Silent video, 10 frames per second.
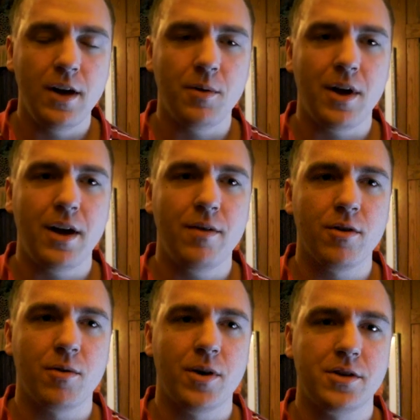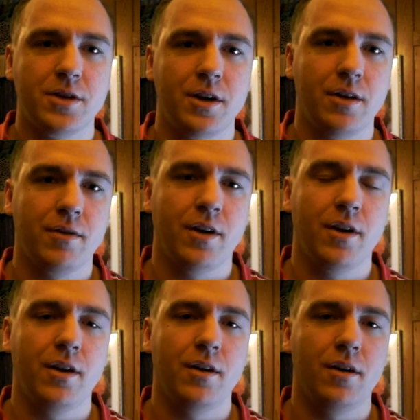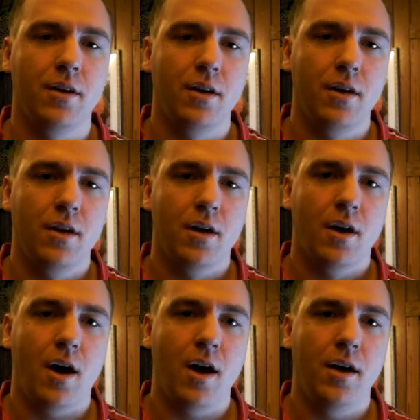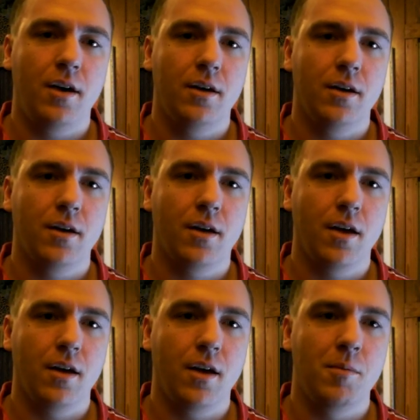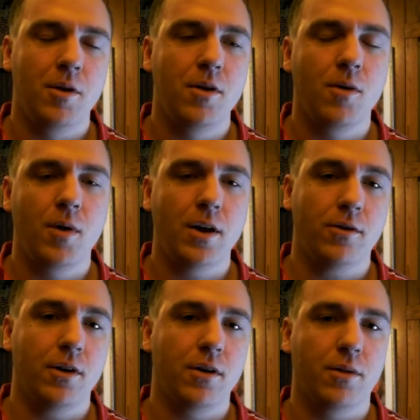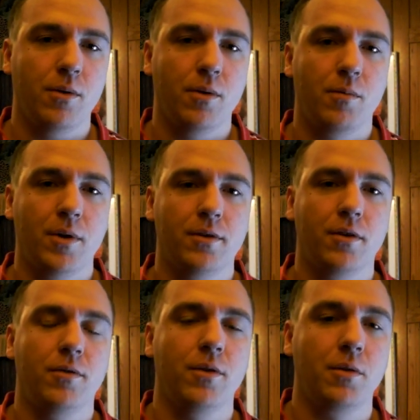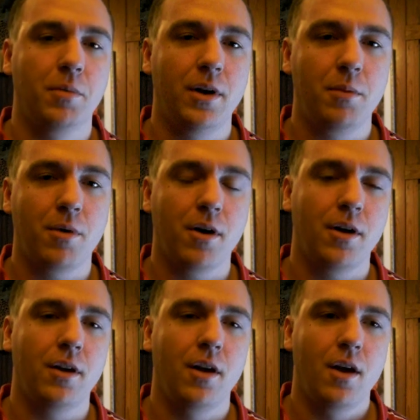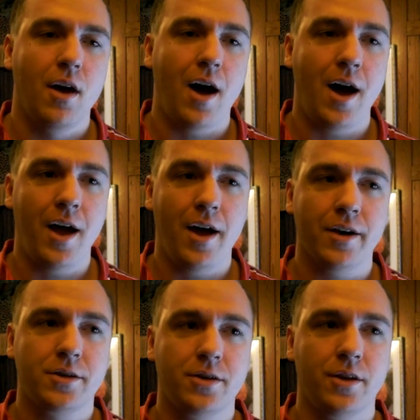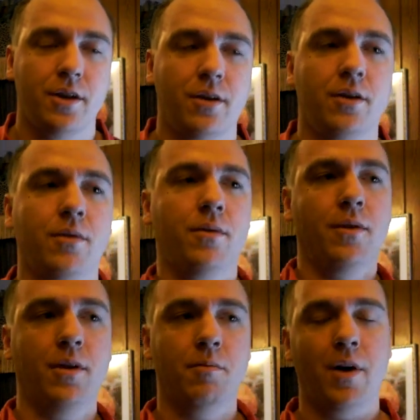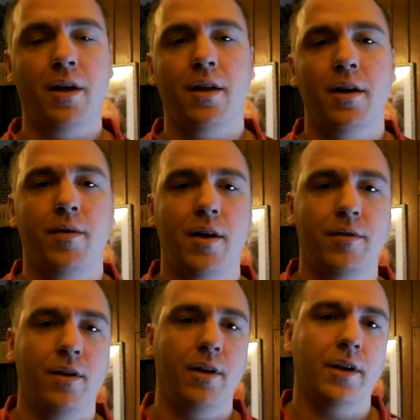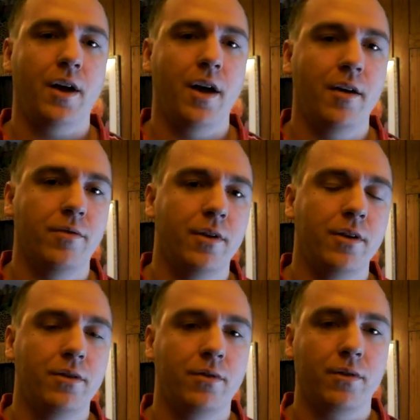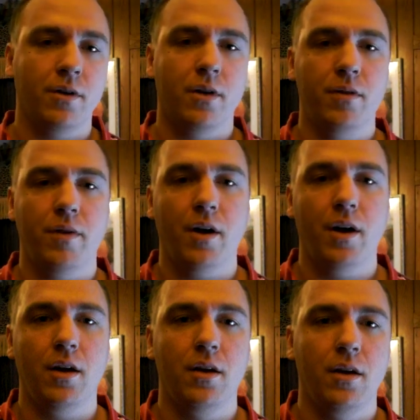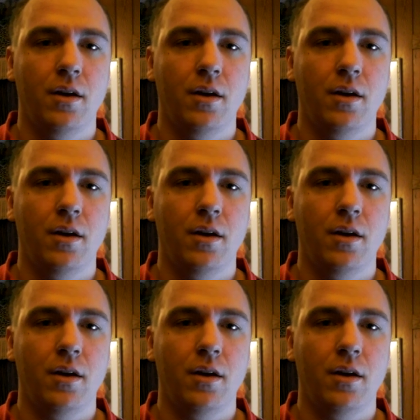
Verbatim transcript: anyway, I never questioned any of that, and I am in no way trying to throw myself a little pity party. I actually know that in my life I felt like I had friends for a very